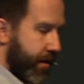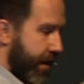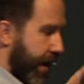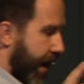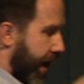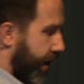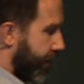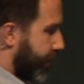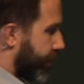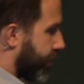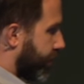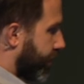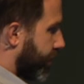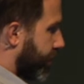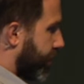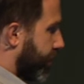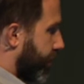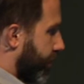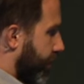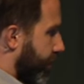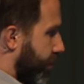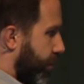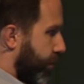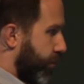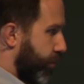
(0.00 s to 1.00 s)
that
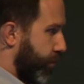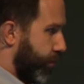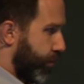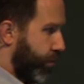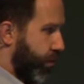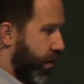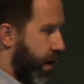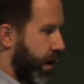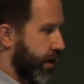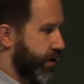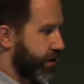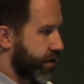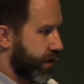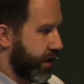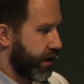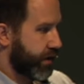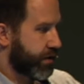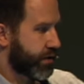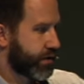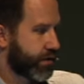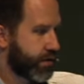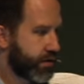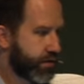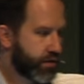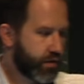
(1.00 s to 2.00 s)

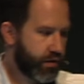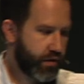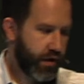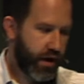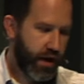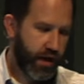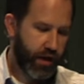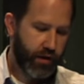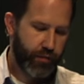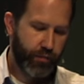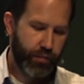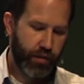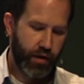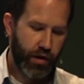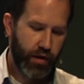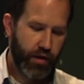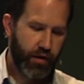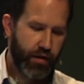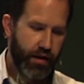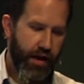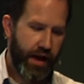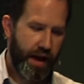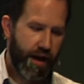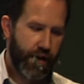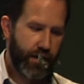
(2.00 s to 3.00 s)
process, so then I can
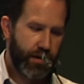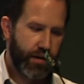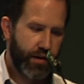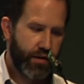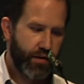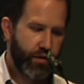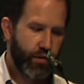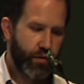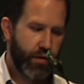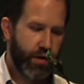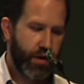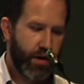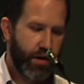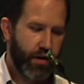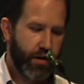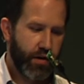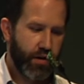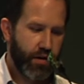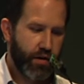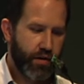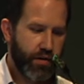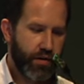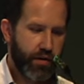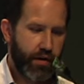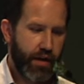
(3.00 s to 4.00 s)
plug that into
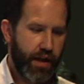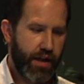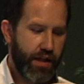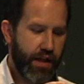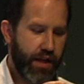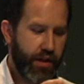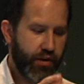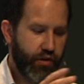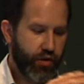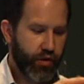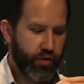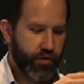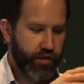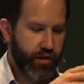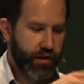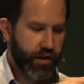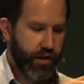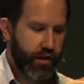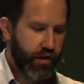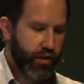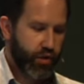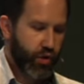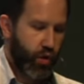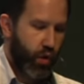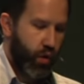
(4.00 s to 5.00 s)
here, and then it turns
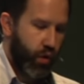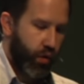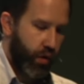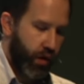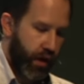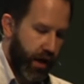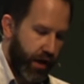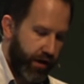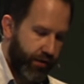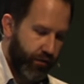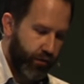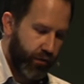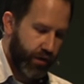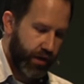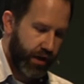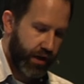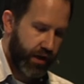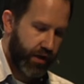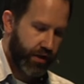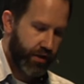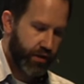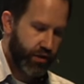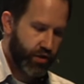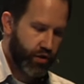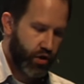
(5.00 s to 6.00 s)
into this whole kind of
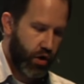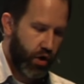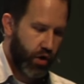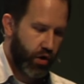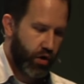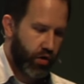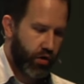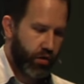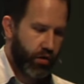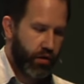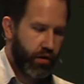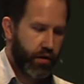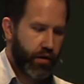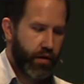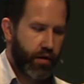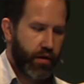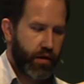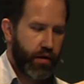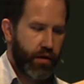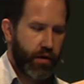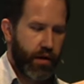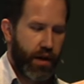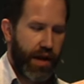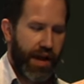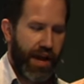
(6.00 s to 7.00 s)
ridiculous dongle
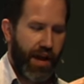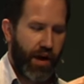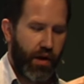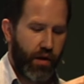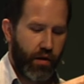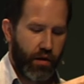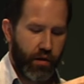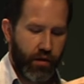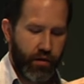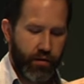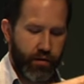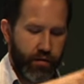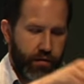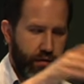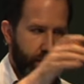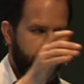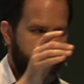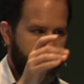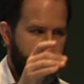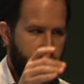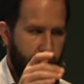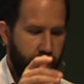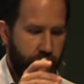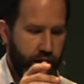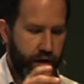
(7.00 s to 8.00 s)
hell.
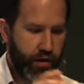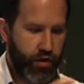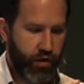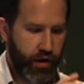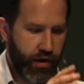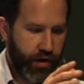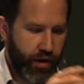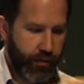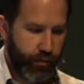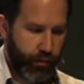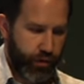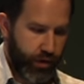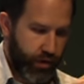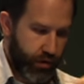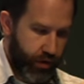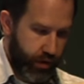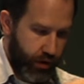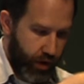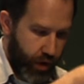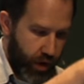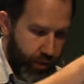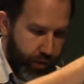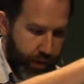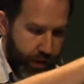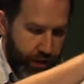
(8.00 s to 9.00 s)
Okay, and you end up with
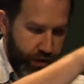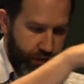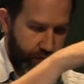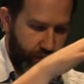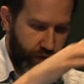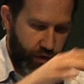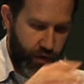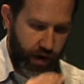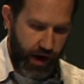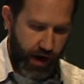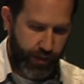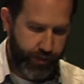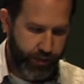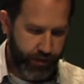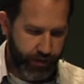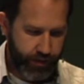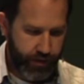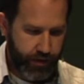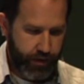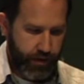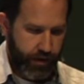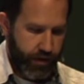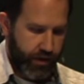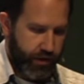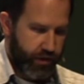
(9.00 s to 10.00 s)
a bunch of crap
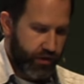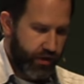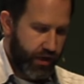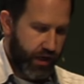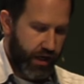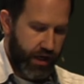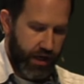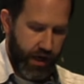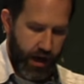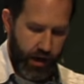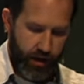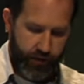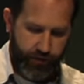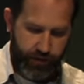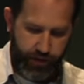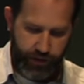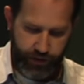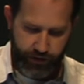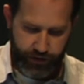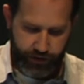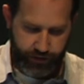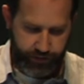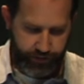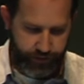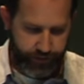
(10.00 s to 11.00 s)
sticking out of
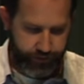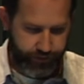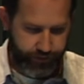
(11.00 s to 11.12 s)
this.